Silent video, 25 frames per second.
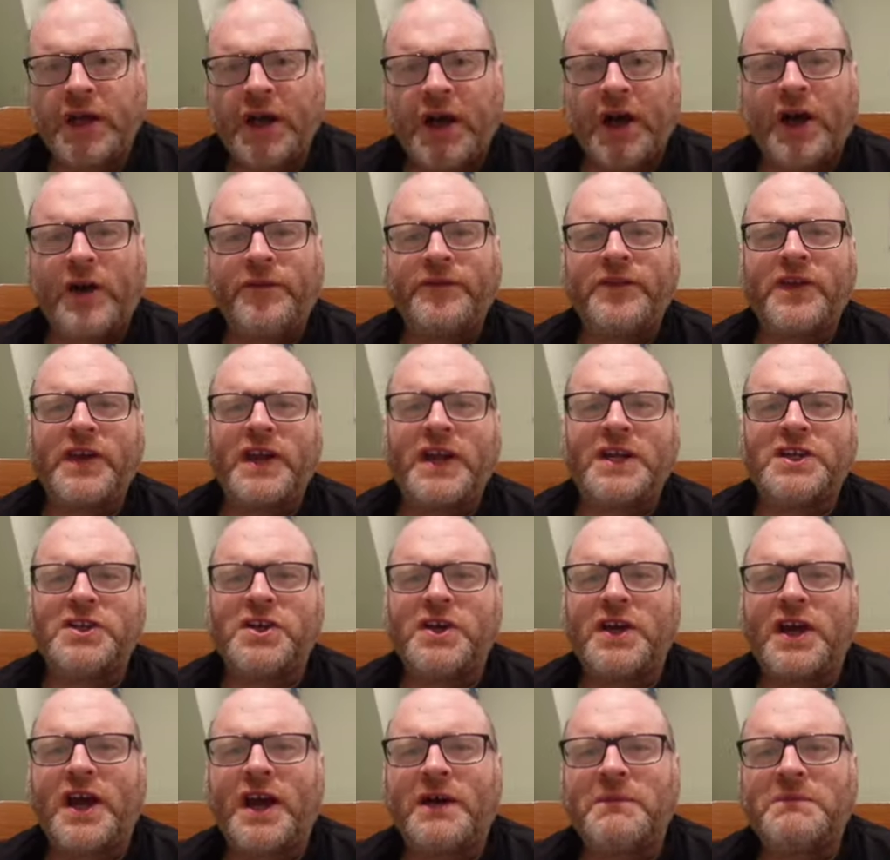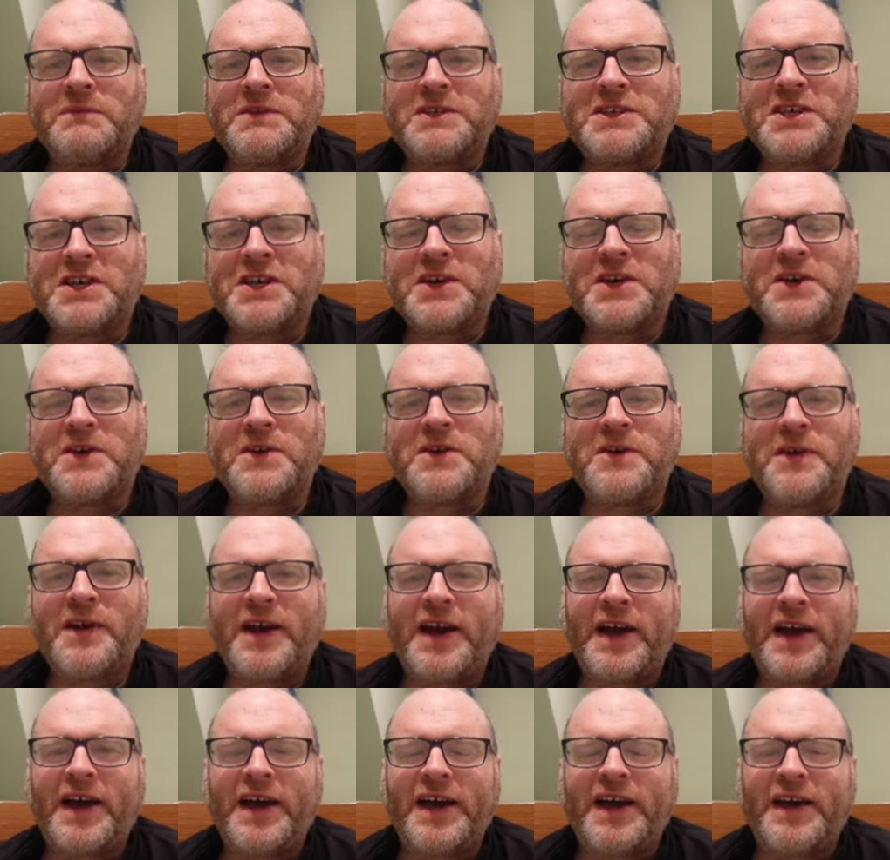After this, you come to
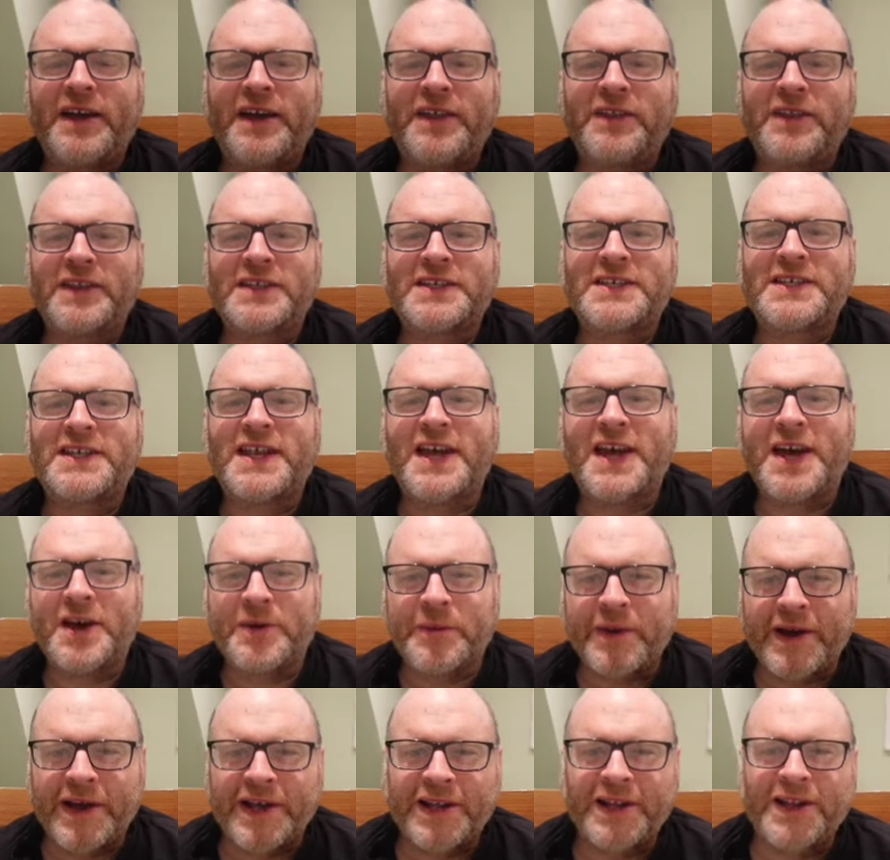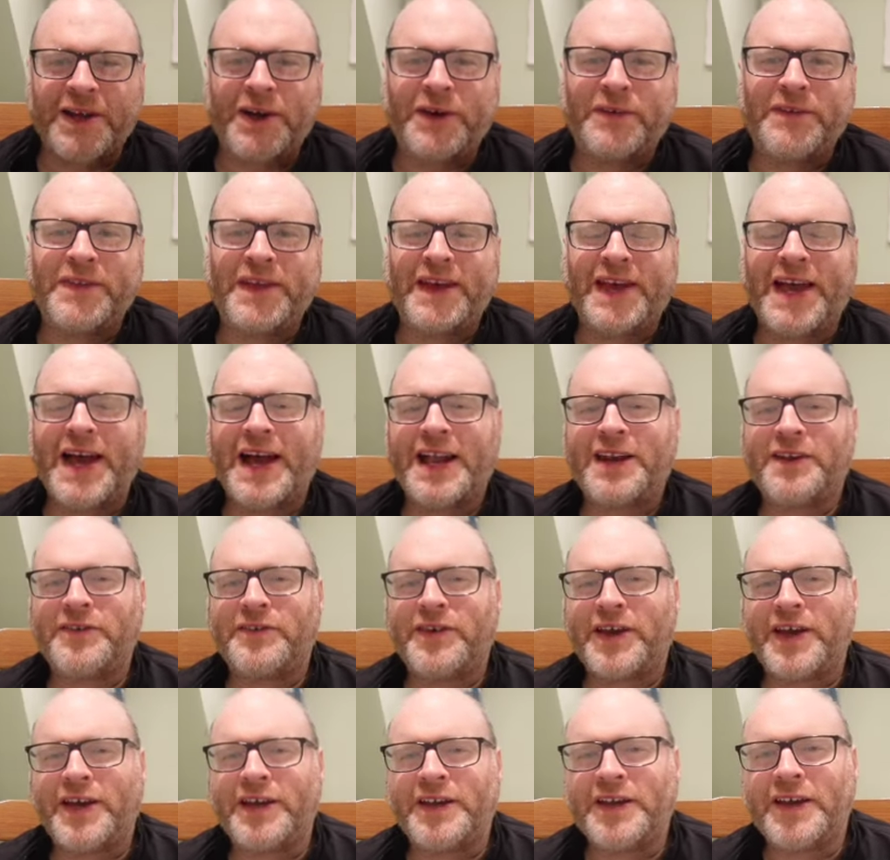the stairwell of the
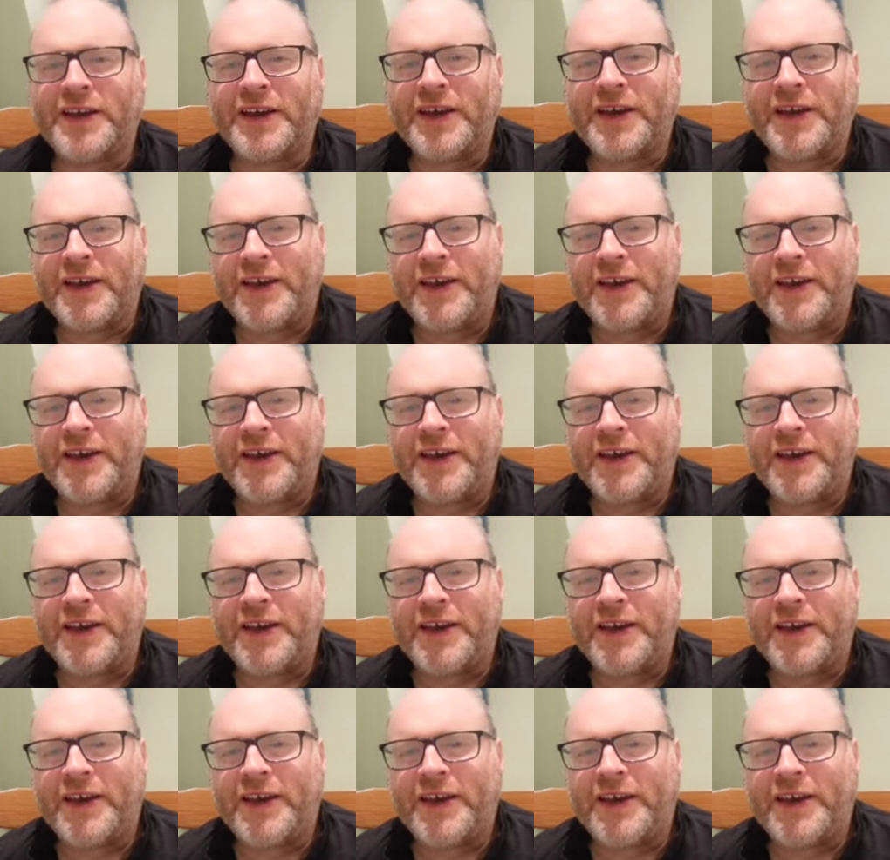gallery, and